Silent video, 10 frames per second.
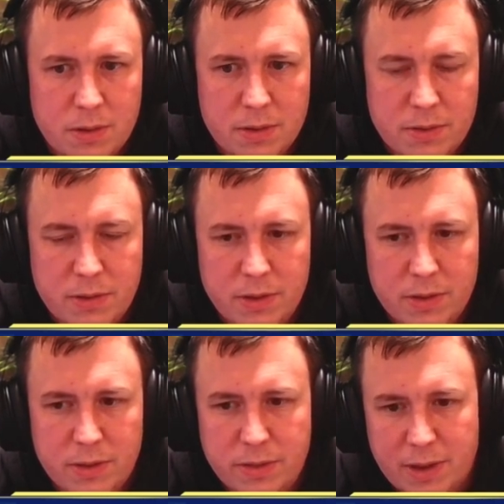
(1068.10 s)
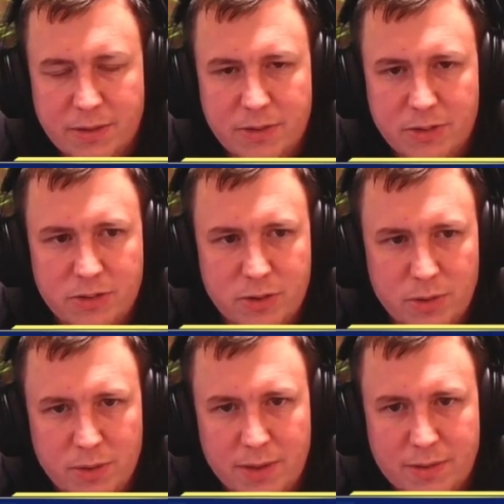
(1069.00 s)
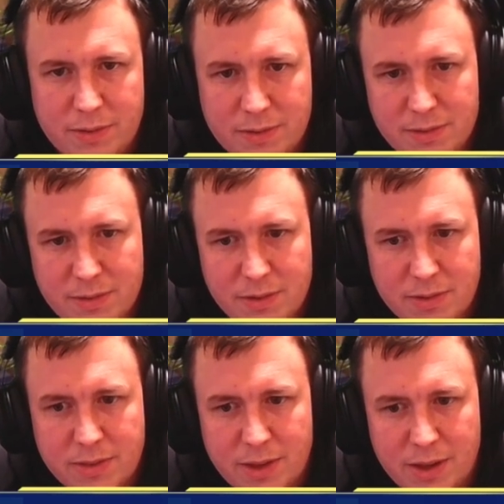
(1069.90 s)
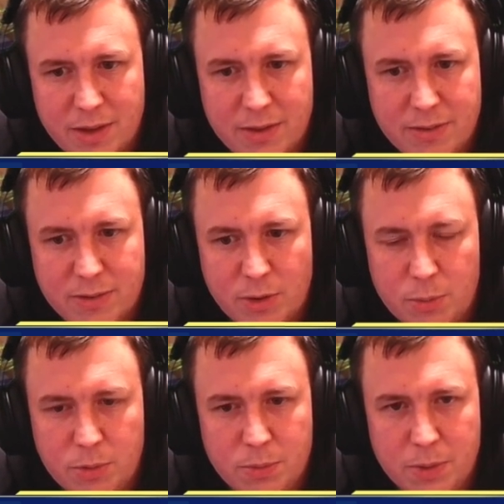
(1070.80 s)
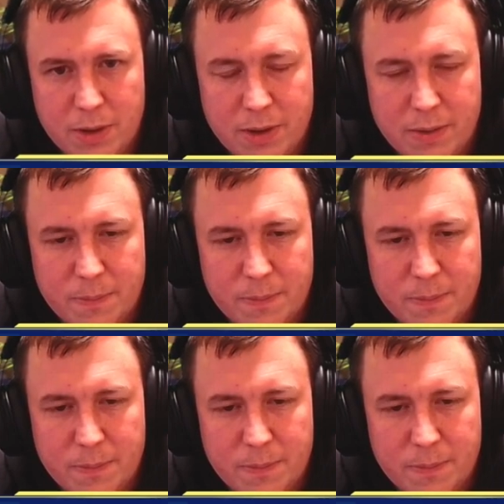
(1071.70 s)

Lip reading: the thing is to just do this. Because this has got Ward 1 now.